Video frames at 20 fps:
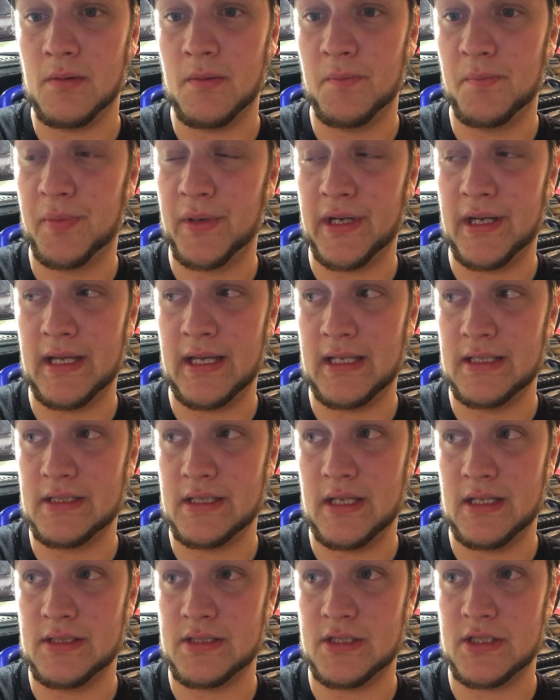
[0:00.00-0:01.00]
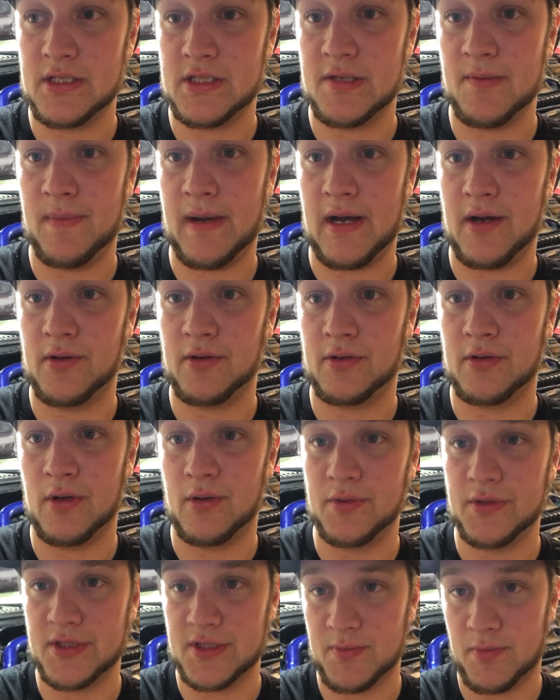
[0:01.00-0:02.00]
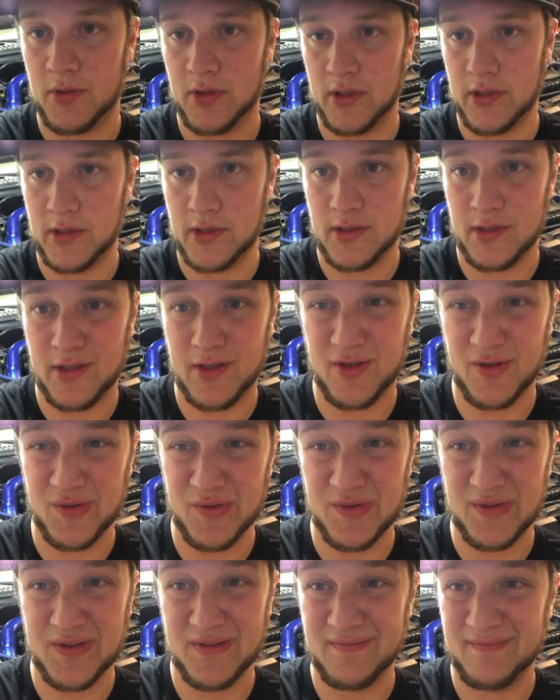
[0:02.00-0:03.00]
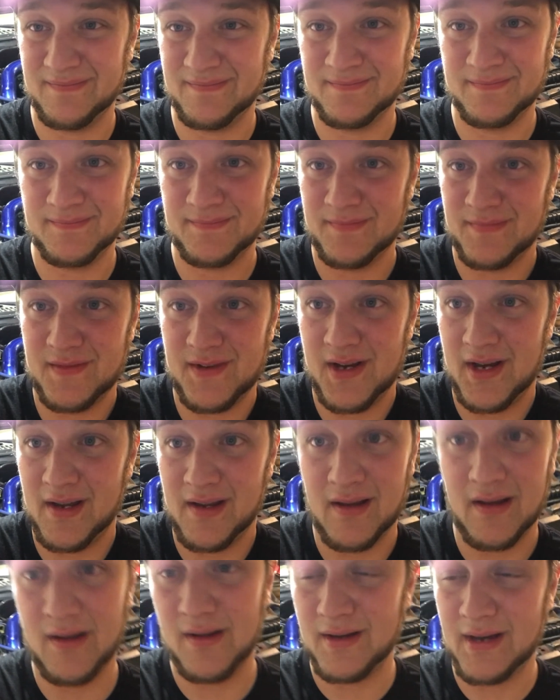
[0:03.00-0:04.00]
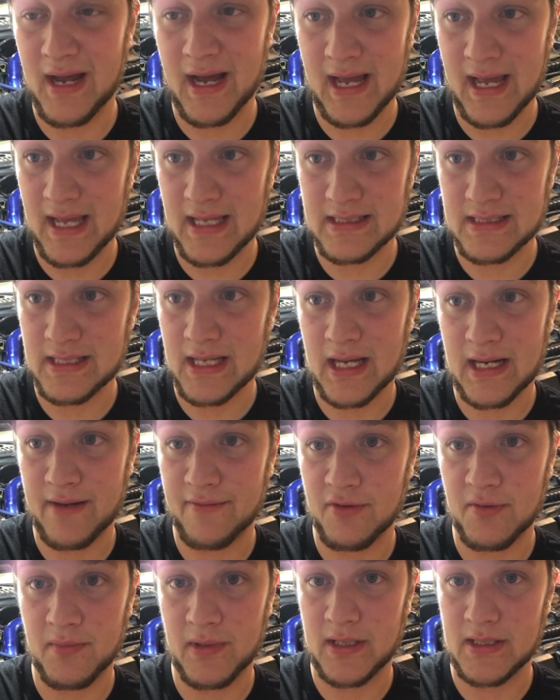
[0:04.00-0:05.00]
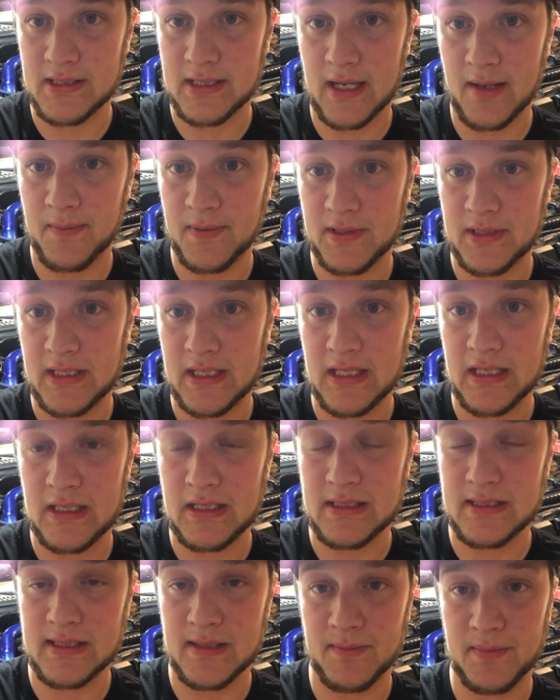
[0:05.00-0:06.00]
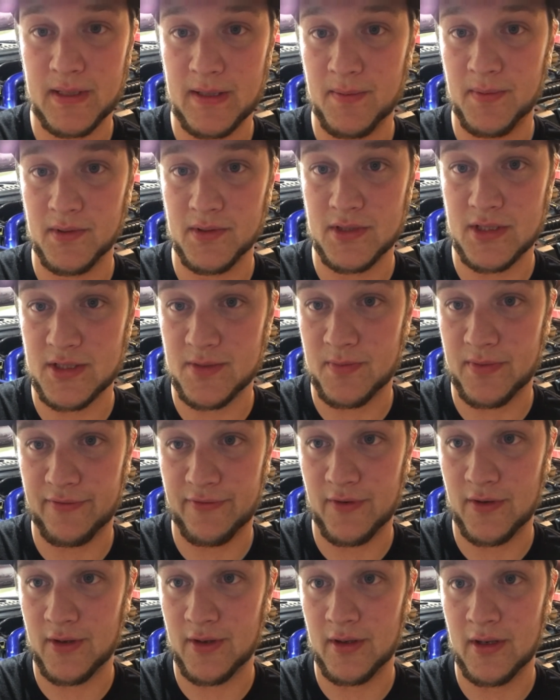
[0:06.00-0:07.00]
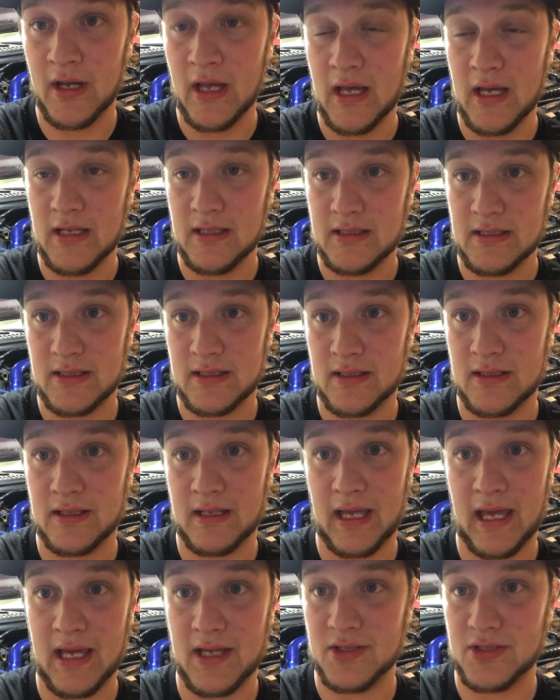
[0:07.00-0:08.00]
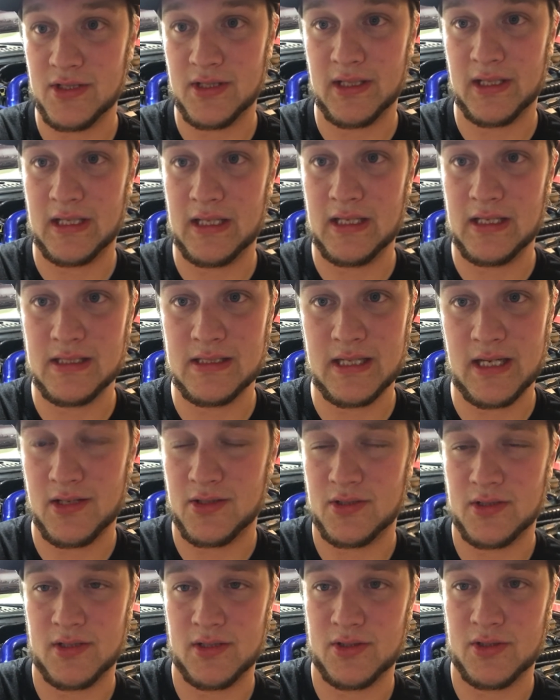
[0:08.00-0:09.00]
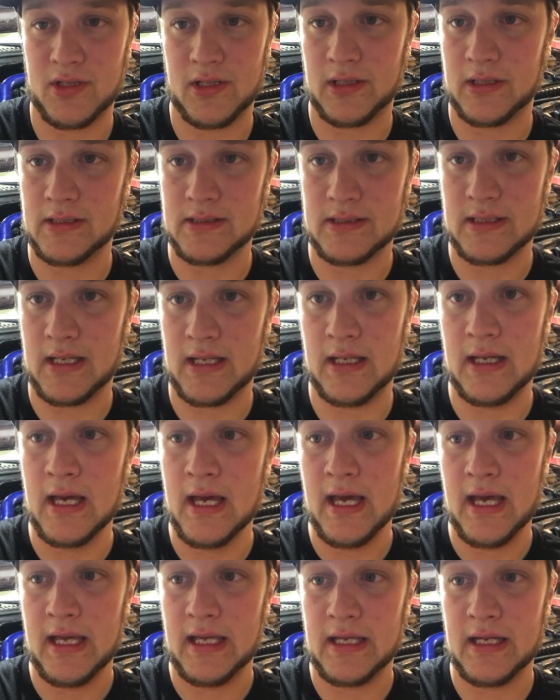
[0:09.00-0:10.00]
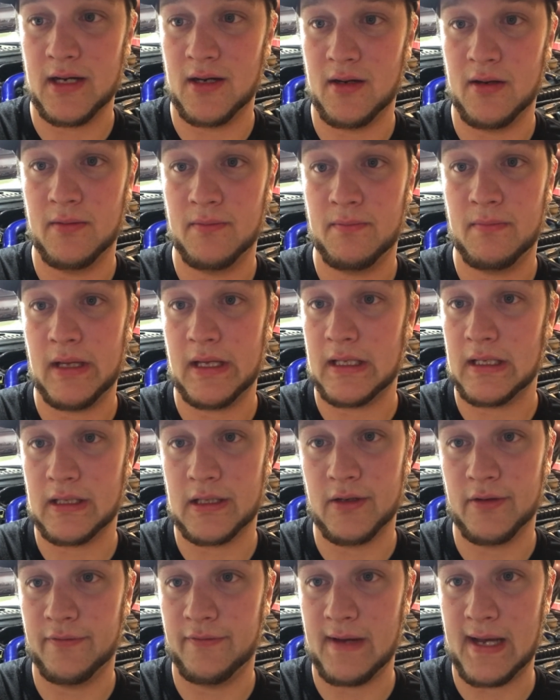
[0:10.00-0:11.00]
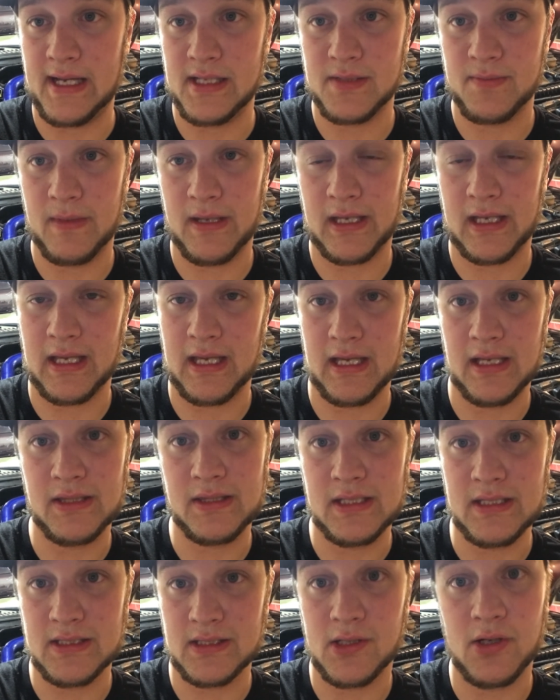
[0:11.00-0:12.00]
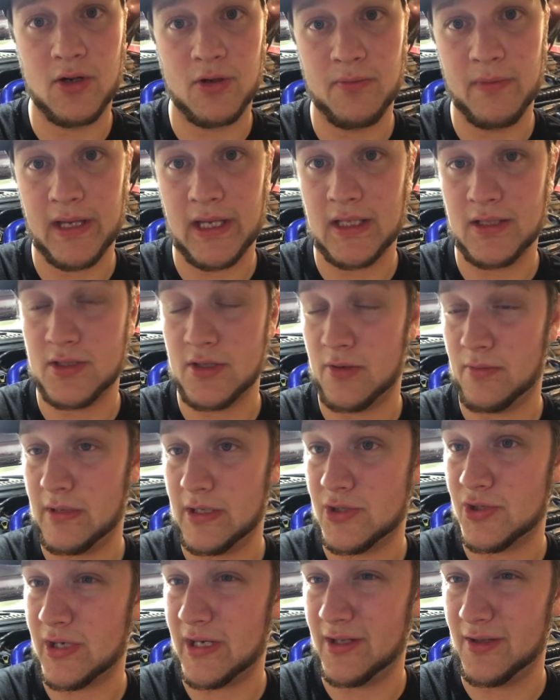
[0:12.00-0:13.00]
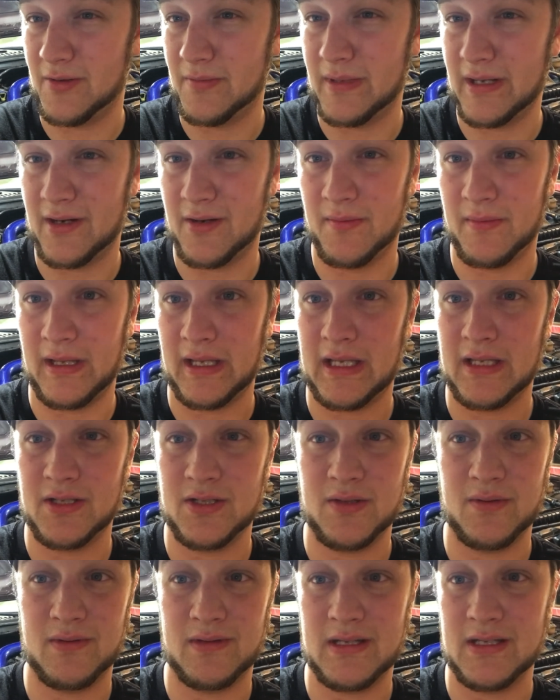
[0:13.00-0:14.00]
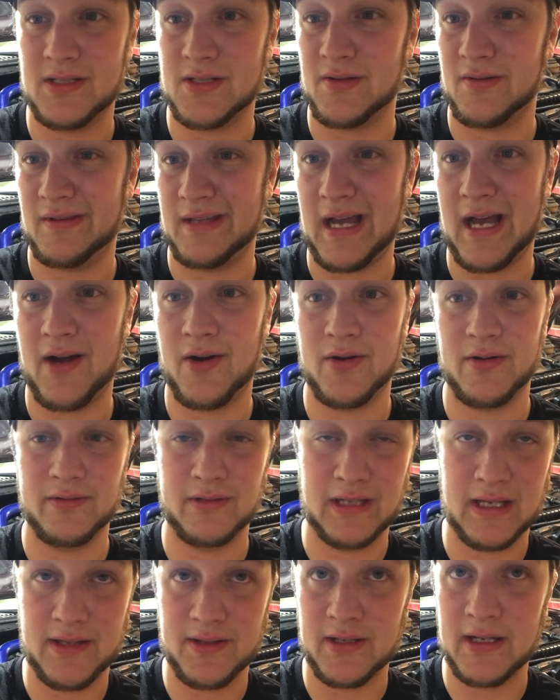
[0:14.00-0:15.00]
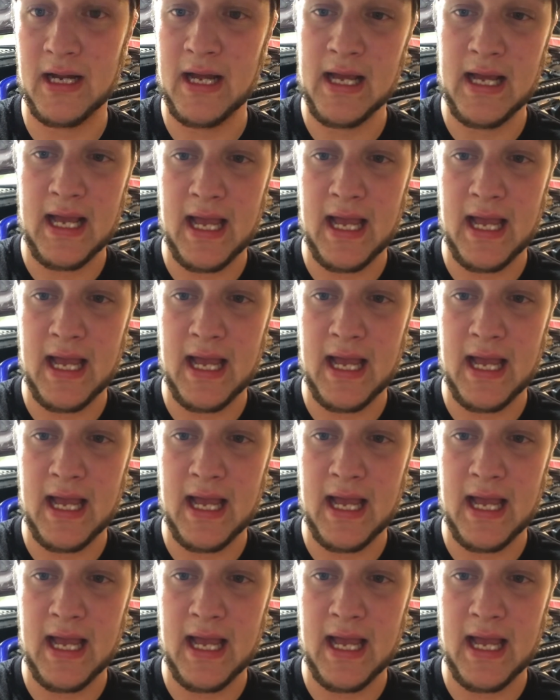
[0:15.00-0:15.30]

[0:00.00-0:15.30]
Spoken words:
But it's just about growing the sport, you know. It's not everybody's cup of tea. Some people just prefer to hand you the keys, hand you the truck, and say, here, make it go fast, make it hit this goal, make it tow my trailer better, make it do this or that or the other.